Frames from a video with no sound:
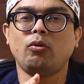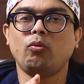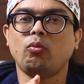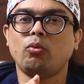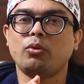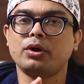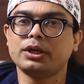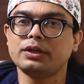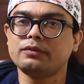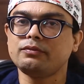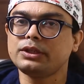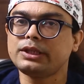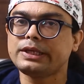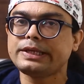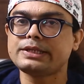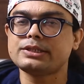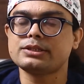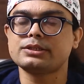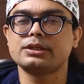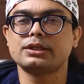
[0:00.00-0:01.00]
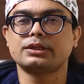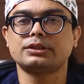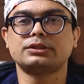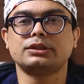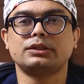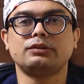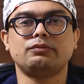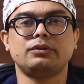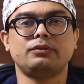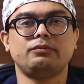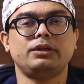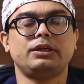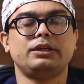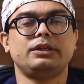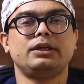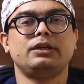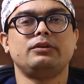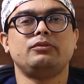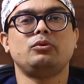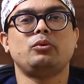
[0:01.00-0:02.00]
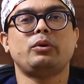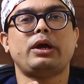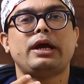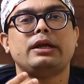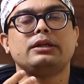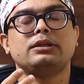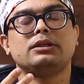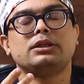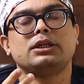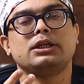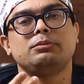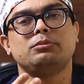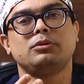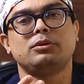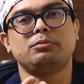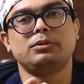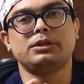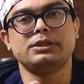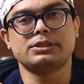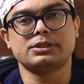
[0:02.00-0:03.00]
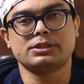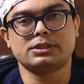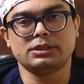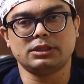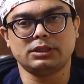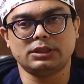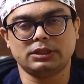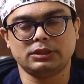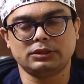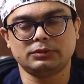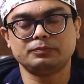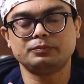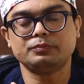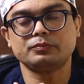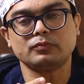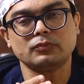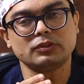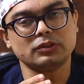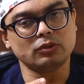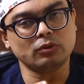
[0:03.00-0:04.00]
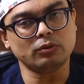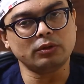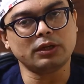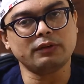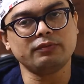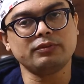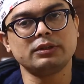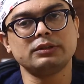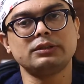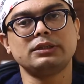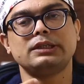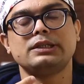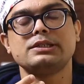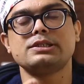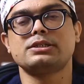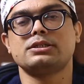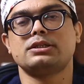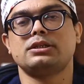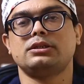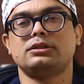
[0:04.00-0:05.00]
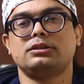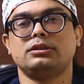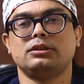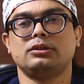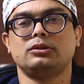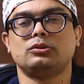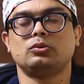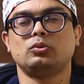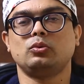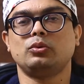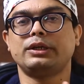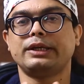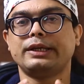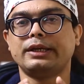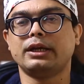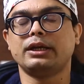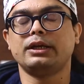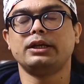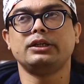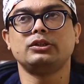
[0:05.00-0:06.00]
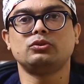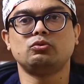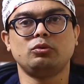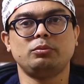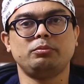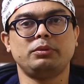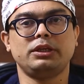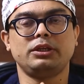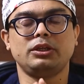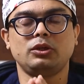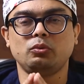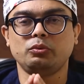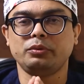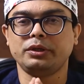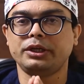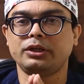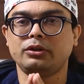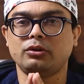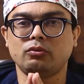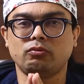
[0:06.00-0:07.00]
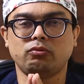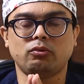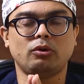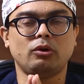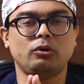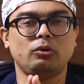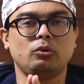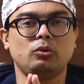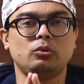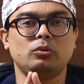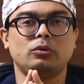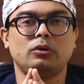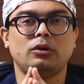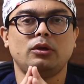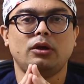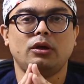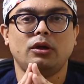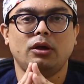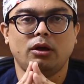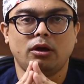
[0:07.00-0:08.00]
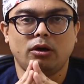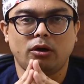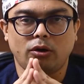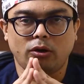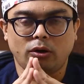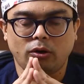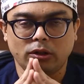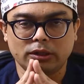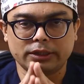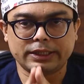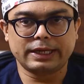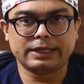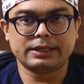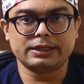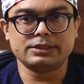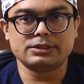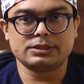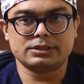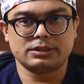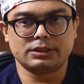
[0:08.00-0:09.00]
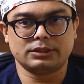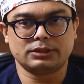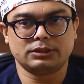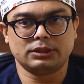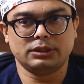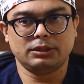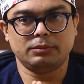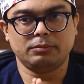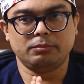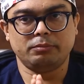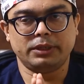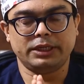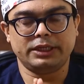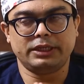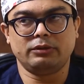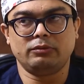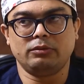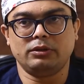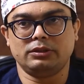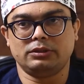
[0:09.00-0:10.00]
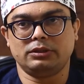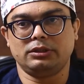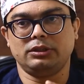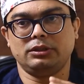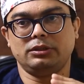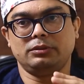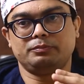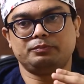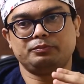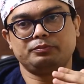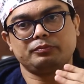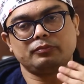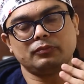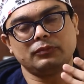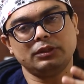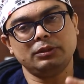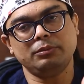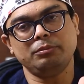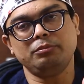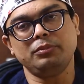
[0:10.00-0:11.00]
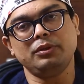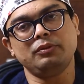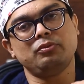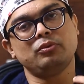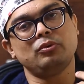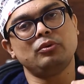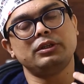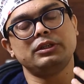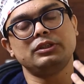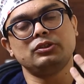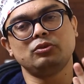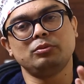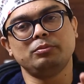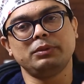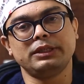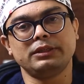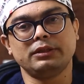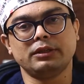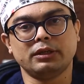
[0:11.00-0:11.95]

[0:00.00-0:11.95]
Whatever the instruction we will give you at the time of discharge, or after the discharge also regarding swimming, you need to follow all that instruction meticulously before resuming